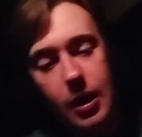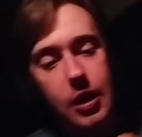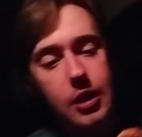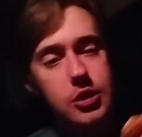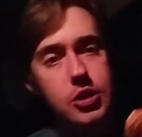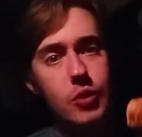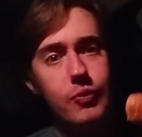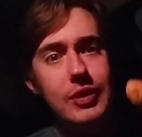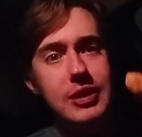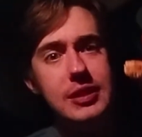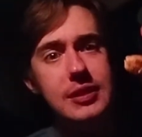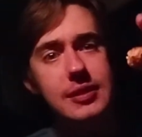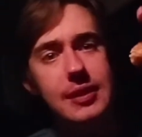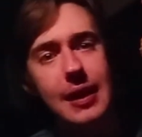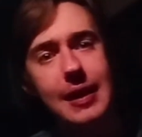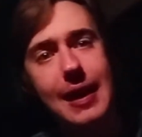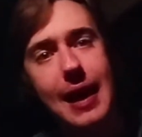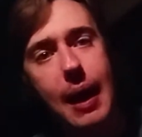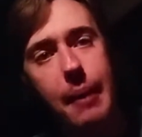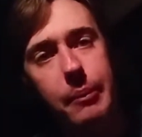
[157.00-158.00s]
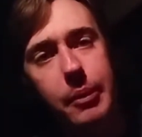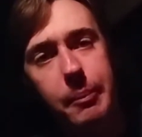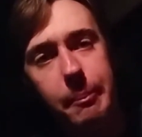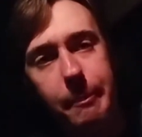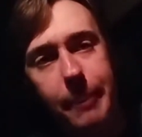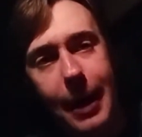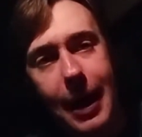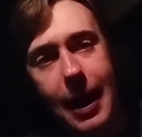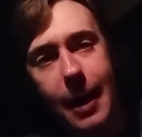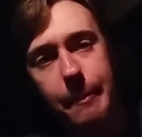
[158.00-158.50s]
So this is a
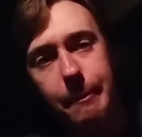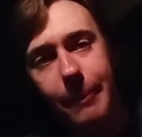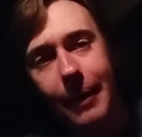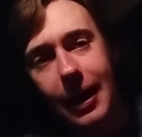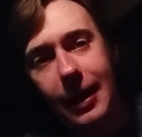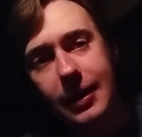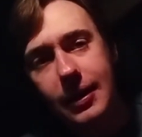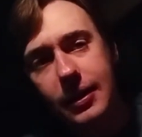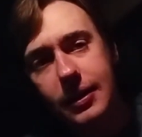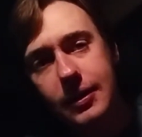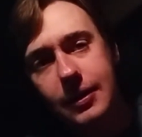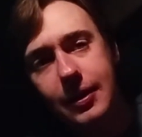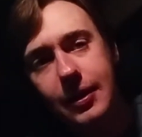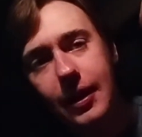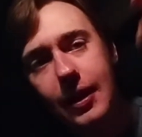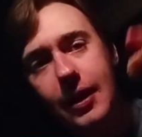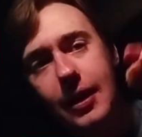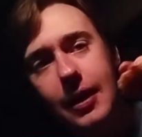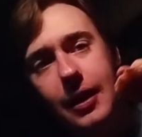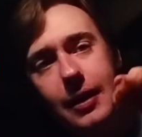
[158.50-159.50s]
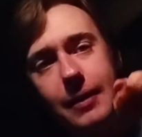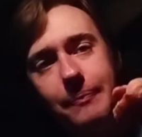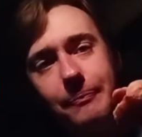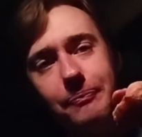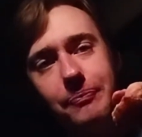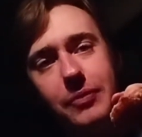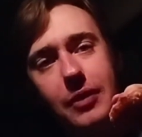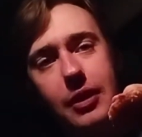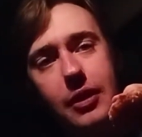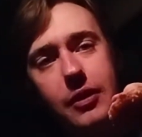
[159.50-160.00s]
camembert bite.
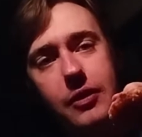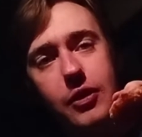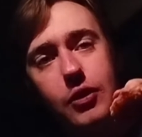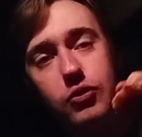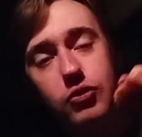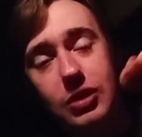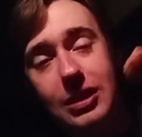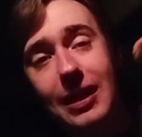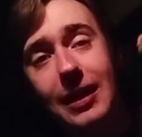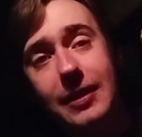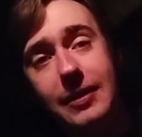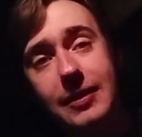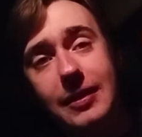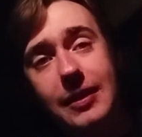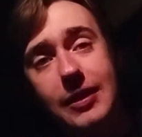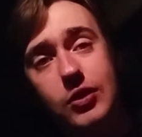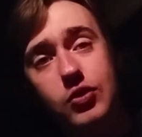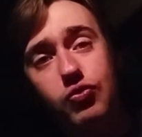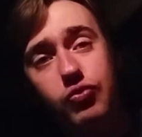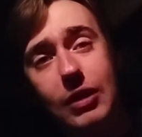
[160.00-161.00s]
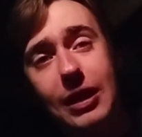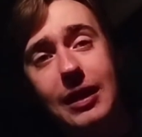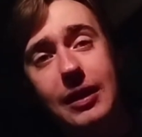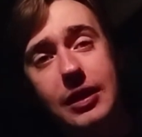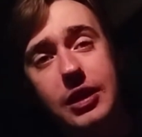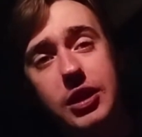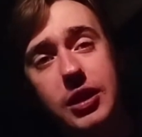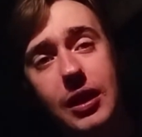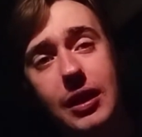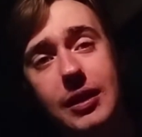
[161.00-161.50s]
The lighting is really
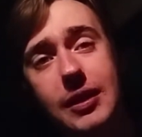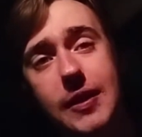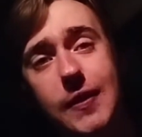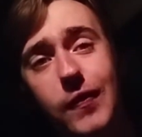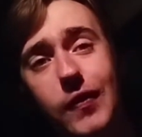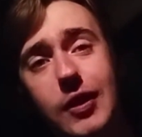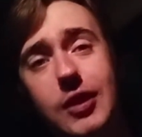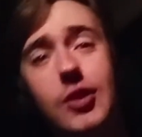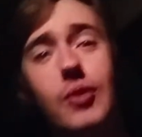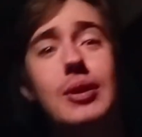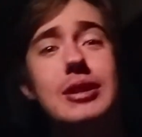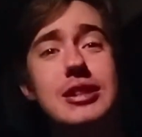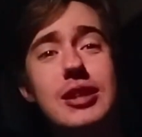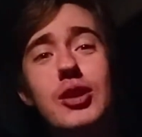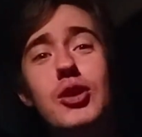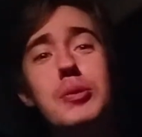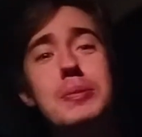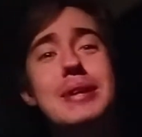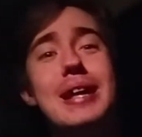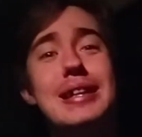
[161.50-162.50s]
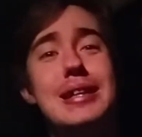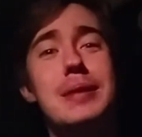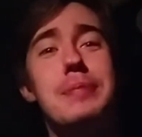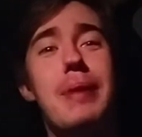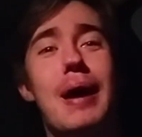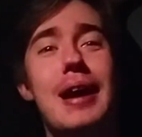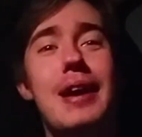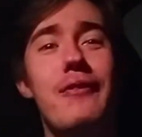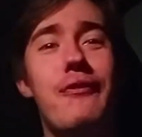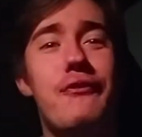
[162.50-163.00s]
shit in this video. It's illuminating
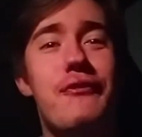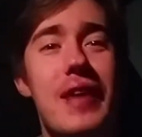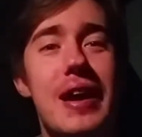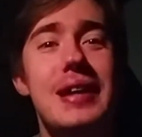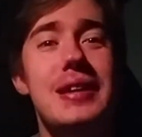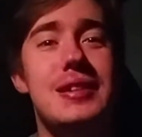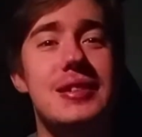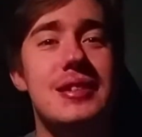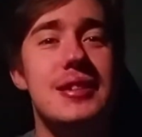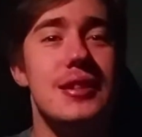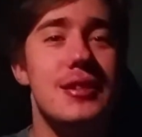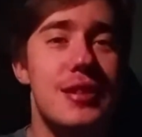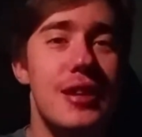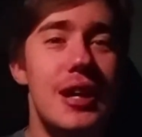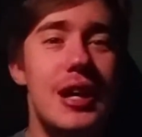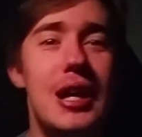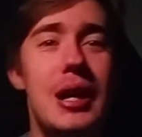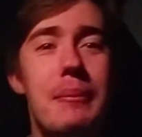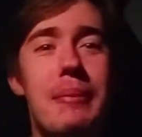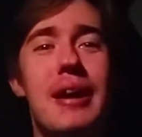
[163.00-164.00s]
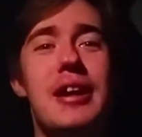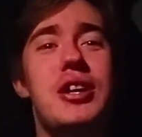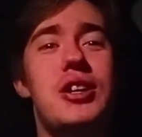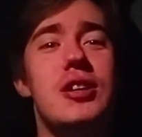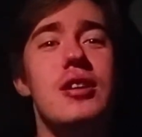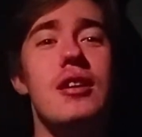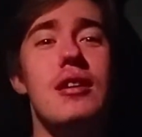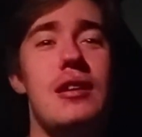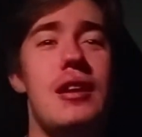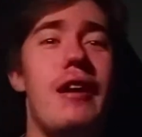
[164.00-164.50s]
my face and my
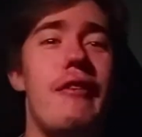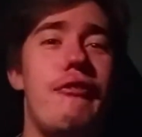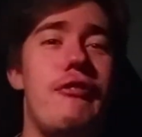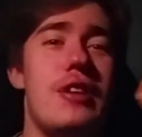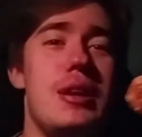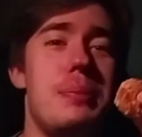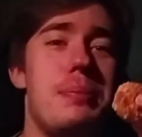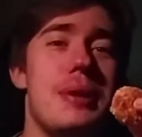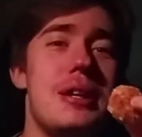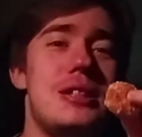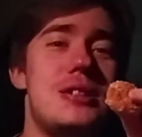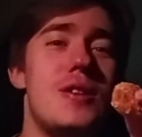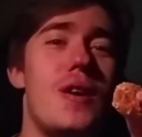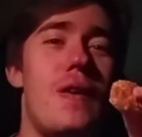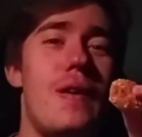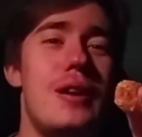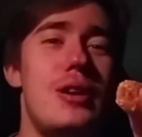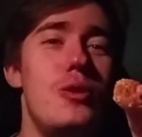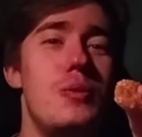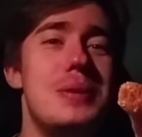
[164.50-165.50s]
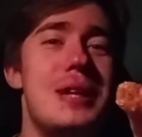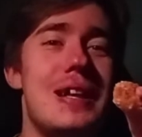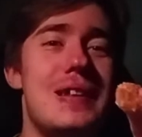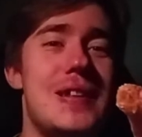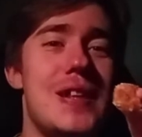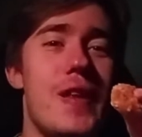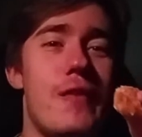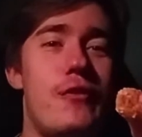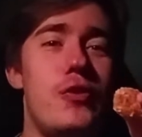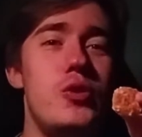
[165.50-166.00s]
shirt lovely, but it's not
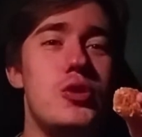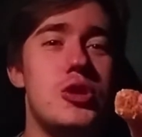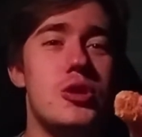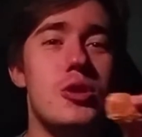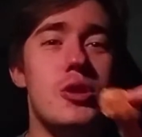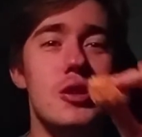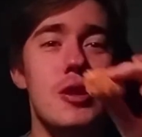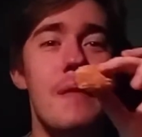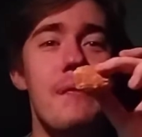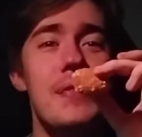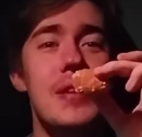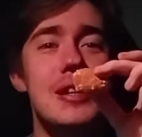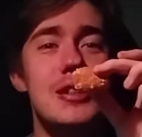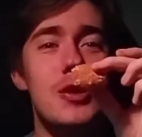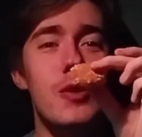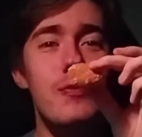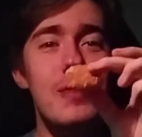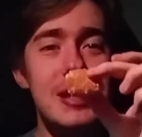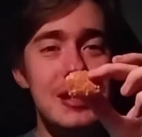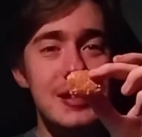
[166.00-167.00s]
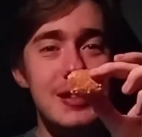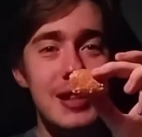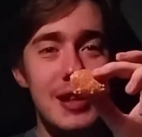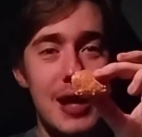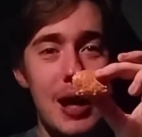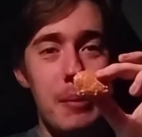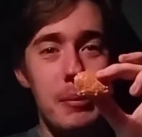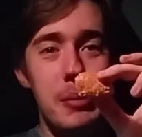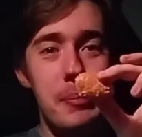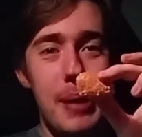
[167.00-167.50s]
illuminating the food so good. So this is a
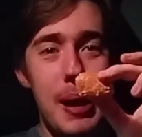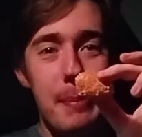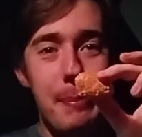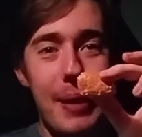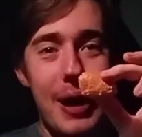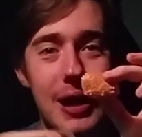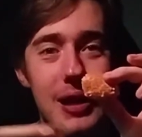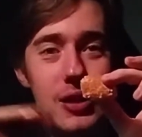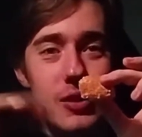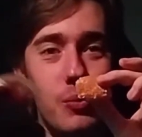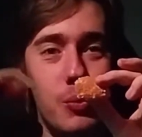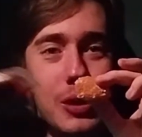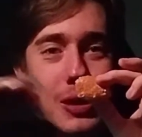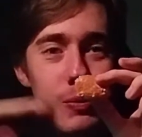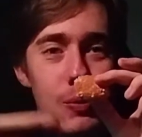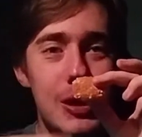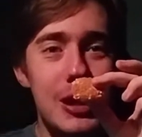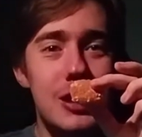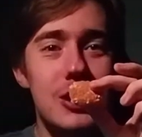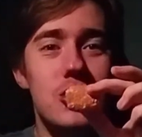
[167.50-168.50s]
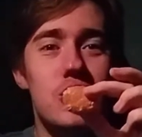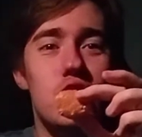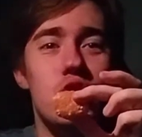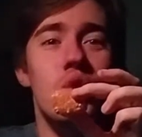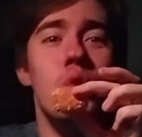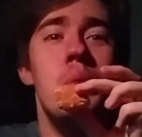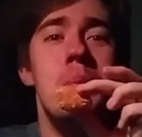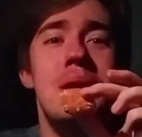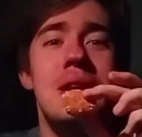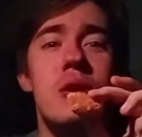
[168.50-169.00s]
camembert bite. We can
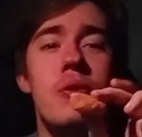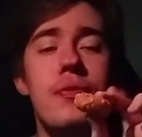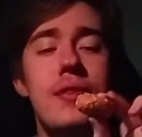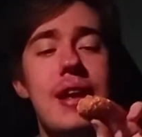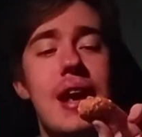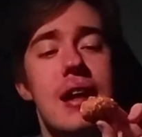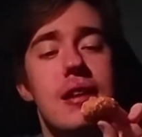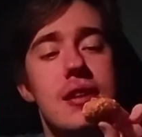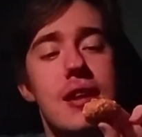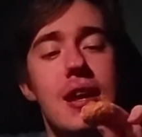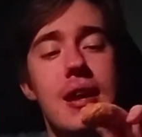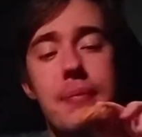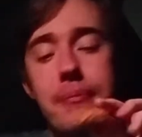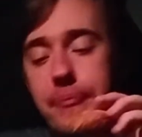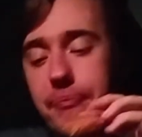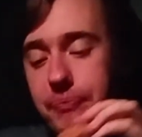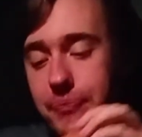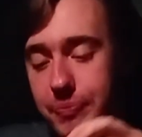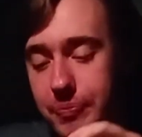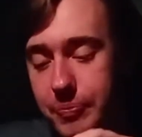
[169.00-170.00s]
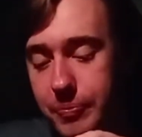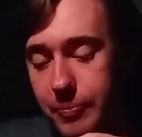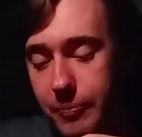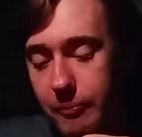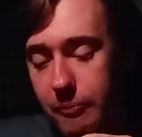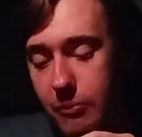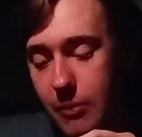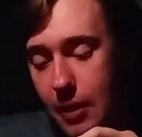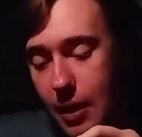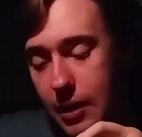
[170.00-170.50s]
zoom in on the edit.
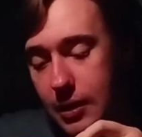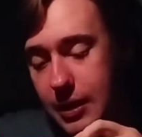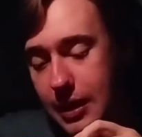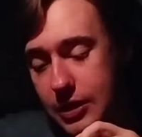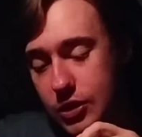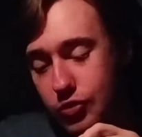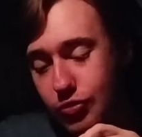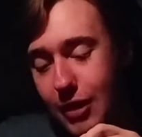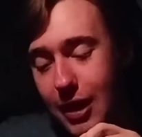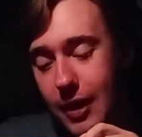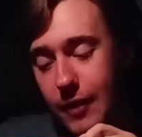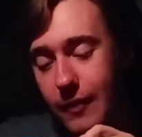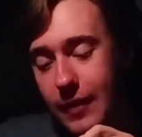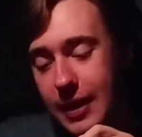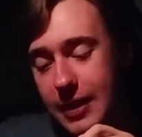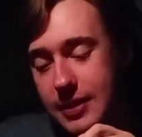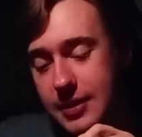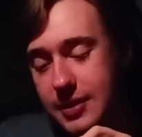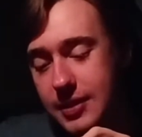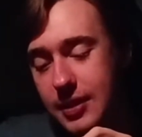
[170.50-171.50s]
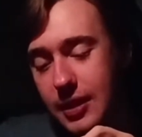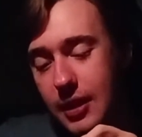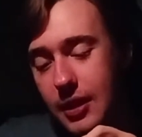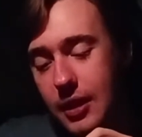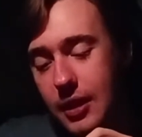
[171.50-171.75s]
And let's try this.